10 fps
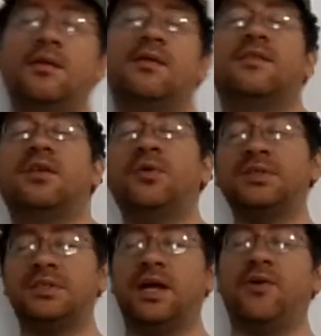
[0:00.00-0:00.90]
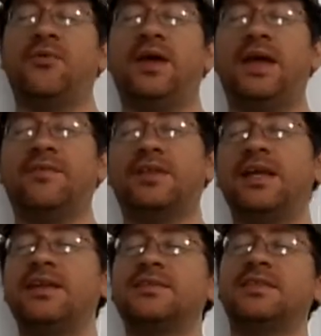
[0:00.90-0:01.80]
So what you gonna have
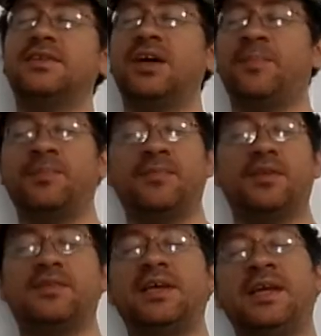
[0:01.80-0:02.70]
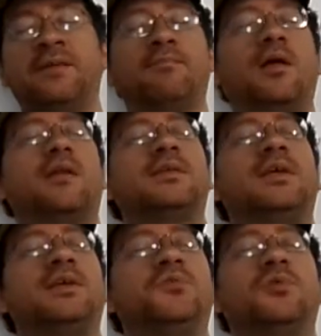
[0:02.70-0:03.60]
Cletus do up in the team? But I'll tell
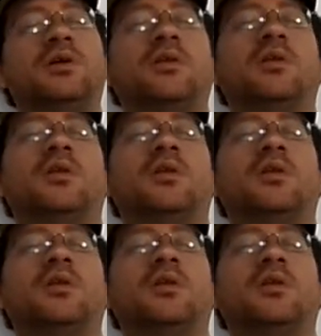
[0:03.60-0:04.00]
you what,